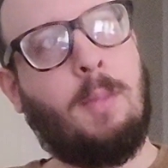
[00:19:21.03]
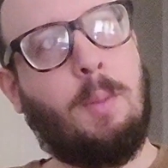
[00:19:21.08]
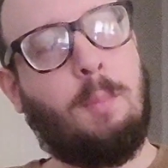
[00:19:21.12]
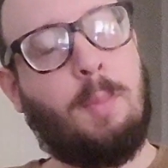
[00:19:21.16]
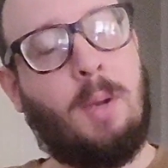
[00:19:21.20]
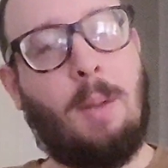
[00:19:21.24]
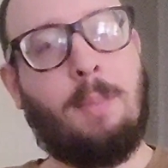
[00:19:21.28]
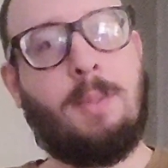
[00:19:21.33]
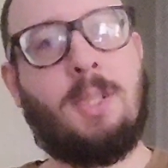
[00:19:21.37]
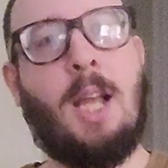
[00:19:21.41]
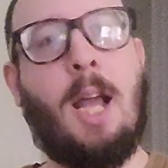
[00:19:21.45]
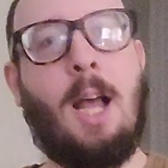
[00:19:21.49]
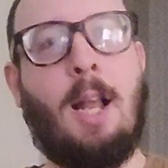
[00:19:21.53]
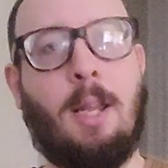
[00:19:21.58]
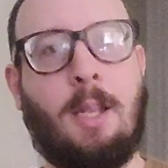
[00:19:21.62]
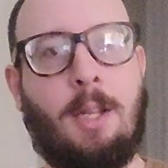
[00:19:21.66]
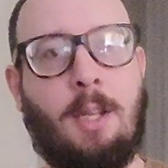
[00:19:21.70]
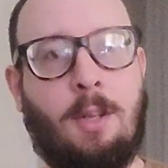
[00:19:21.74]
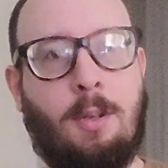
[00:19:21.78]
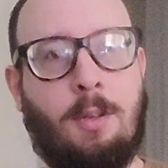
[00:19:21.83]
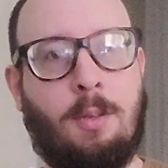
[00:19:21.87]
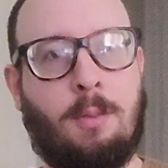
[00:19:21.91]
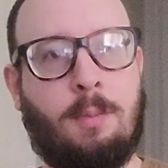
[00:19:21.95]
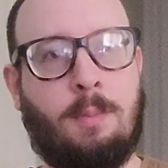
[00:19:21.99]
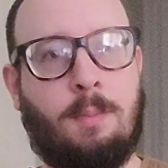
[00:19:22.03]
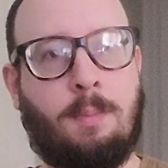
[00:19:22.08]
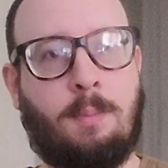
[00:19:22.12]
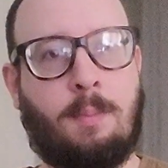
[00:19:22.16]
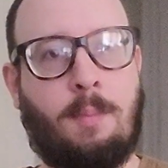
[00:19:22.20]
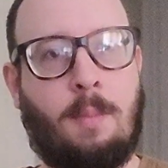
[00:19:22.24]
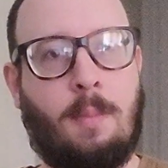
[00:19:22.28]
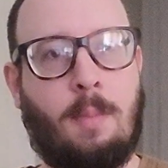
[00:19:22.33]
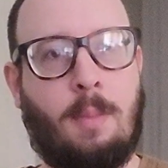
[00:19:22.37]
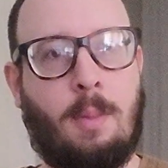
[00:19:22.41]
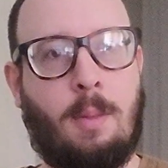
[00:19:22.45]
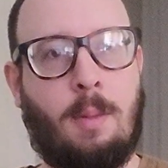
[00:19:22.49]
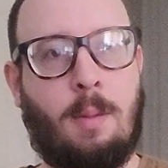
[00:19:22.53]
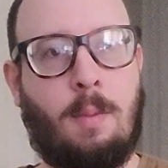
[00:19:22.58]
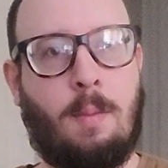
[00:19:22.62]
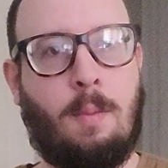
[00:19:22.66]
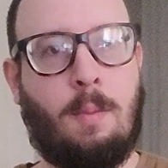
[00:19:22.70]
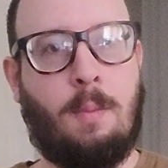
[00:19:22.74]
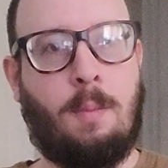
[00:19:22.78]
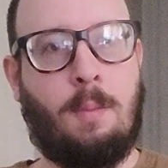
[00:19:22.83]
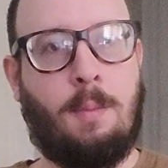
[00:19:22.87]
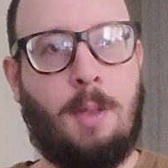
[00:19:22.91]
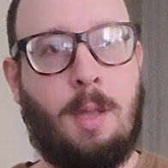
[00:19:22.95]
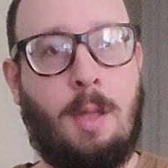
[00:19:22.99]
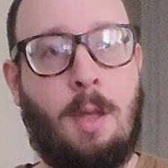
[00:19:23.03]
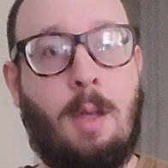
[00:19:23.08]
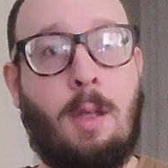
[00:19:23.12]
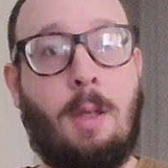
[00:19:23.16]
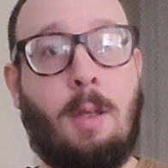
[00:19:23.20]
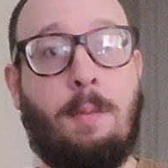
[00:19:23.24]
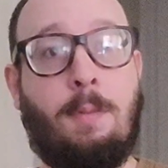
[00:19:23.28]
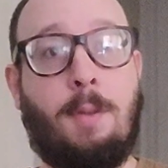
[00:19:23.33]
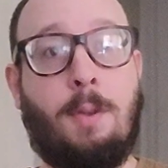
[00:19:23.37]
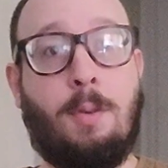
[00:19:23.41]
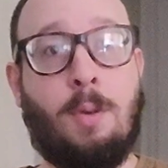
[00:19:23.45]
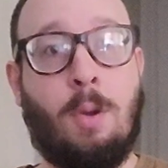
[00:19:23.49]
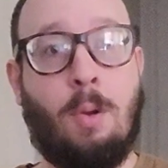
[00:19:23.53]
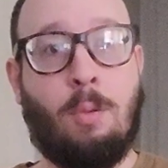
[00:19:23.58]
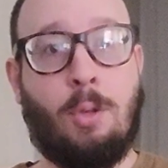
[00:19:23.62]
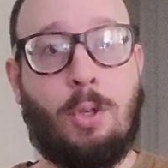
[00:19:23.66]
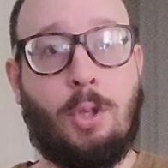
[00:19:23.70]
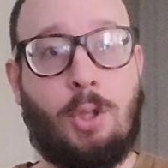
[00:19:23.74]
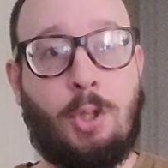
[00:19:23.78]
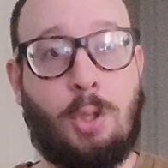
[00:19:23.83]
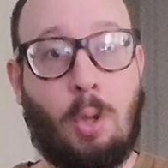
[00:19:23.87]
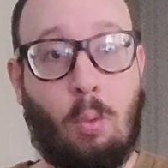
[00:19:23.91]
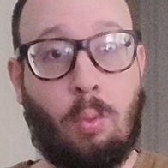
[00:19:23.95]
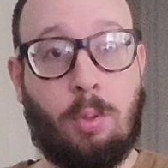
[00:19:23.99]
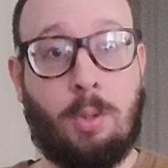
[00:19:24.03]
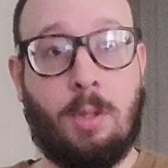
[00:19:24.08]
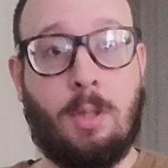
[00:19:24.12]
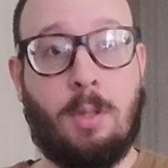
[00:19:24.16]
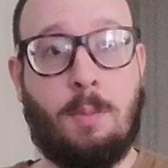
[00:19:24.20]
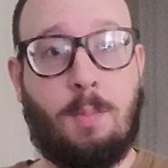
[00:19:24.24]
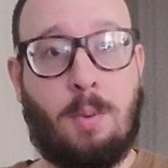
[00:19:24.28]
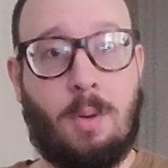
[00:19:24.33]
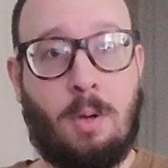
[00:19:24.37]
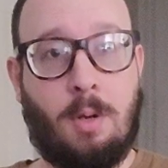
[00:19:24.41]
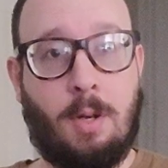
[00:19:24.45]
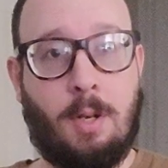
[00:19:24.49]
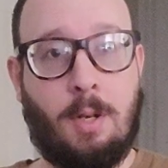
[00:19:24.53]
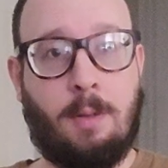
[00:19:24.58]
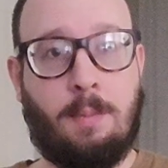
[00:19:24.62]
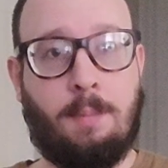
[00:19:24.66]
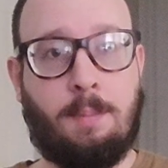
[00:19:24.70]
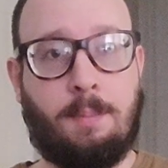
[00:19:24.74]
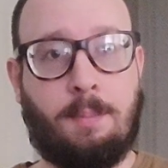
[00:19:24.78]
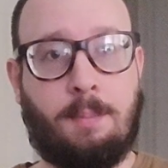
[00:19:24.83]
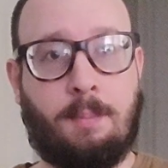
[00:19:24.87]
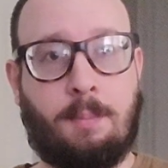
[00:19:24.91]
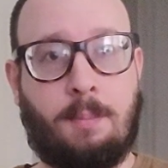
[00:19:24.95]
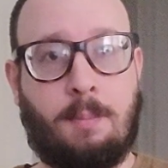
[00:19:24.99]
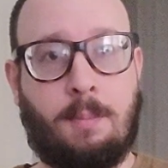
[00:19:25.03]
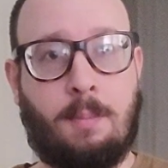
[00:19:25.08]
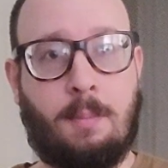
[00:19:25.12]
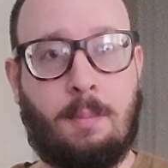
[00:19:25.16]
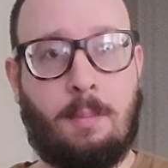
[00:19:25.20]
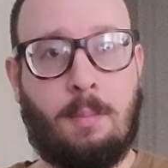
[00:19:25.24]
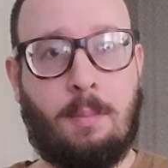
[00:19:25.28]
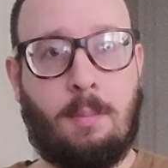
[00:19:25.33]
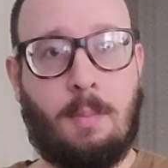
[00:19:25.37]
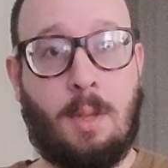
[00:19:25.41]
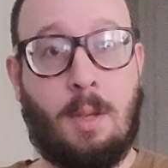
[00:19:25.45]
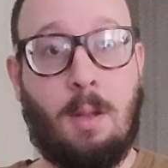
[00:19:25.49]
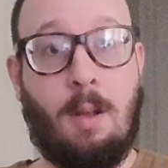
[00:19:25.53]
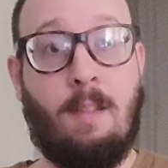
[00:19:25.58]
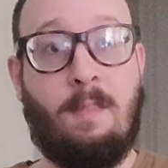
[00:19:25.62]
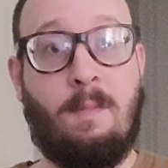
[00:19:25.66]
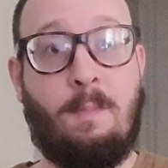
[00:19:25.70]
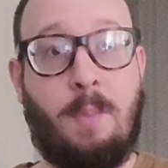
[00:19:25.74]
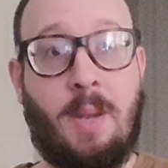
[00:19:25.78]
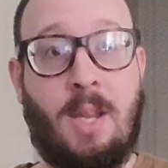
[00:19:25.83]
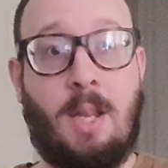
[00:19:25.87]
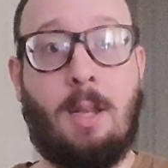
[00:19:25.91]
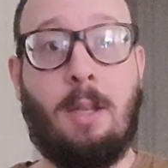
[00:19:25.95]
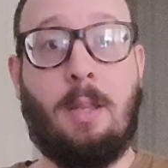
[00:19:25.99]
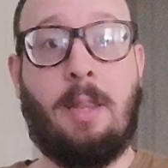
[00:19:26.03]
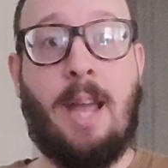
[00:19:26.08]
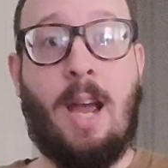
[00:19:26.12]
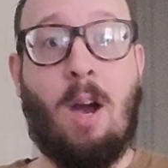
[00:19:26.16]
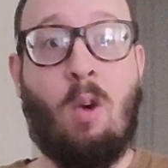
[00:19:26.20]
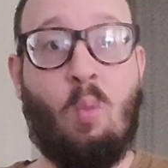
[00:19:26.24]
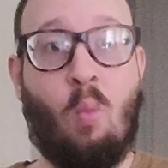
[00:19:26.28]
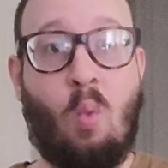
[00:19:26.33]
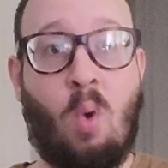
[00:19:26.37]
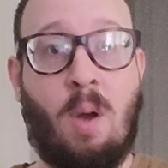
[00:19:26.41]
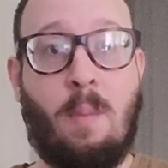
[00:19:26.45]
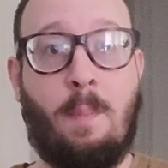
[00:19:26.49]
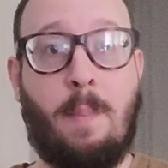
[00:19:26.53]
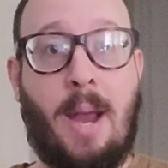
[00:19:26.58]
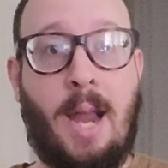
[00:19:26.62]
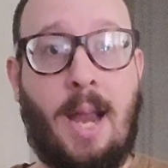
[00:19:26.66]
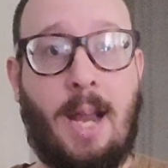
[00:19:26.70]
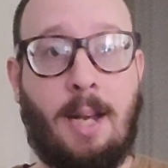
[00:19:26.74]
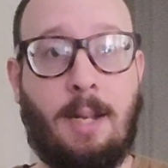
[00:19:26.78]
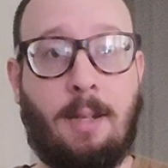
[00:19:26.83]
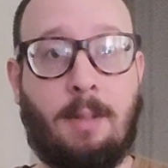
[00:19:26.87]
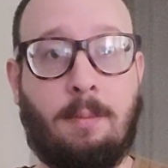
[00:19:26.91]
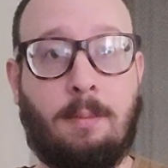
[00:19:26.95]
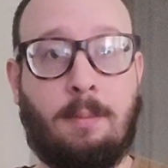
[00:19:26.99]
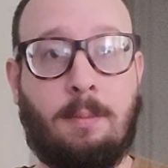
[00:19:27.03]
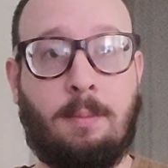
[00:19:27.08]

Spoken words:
But I'm telling you, if you don't shoulder the burden of being that one man,